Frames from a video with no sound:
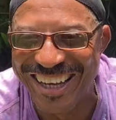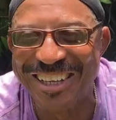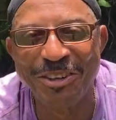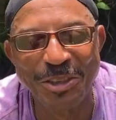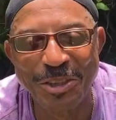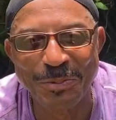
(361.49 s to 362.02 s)
I
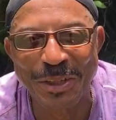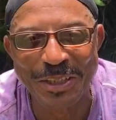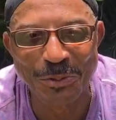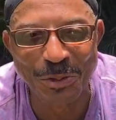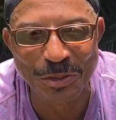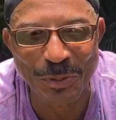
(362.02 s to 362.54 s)
can only
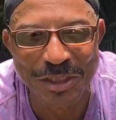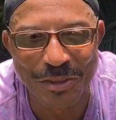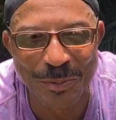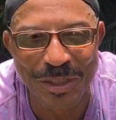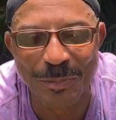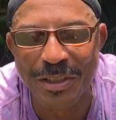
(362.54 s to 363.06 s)
explain what it means
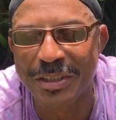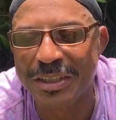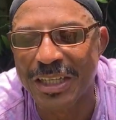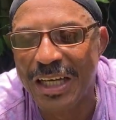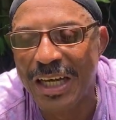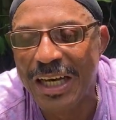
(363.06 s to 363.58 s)
to me,
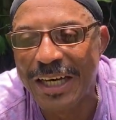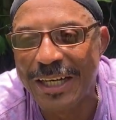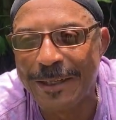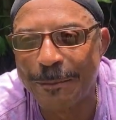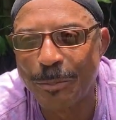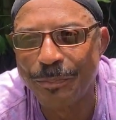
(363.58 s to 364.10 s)
because
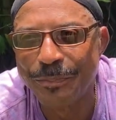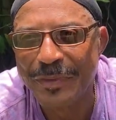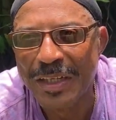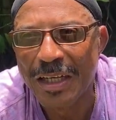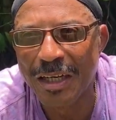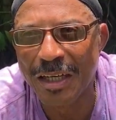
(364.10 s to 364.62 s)

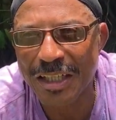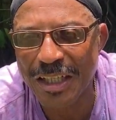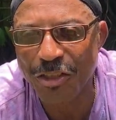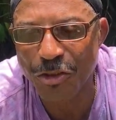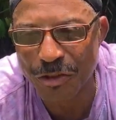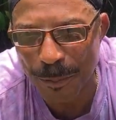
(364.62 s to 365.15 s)
Gullah
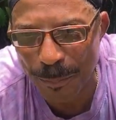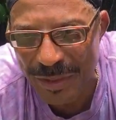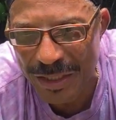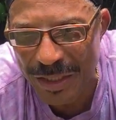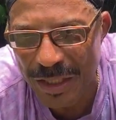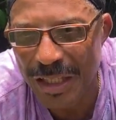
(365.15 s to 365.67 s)
Geechee to
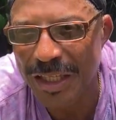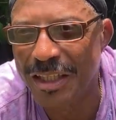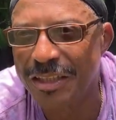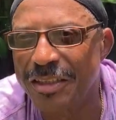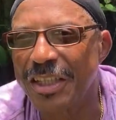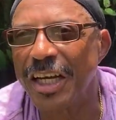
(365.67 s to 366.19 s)
me
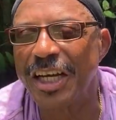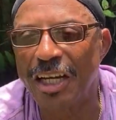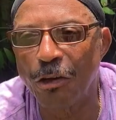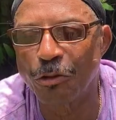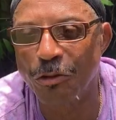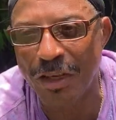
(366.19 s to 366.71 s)
is a
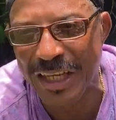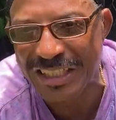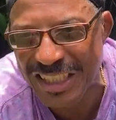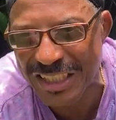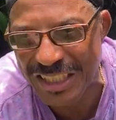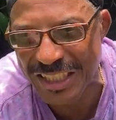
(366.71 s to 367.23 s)
cultural
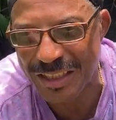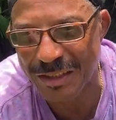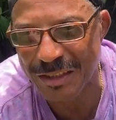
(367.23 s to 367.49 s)
identity.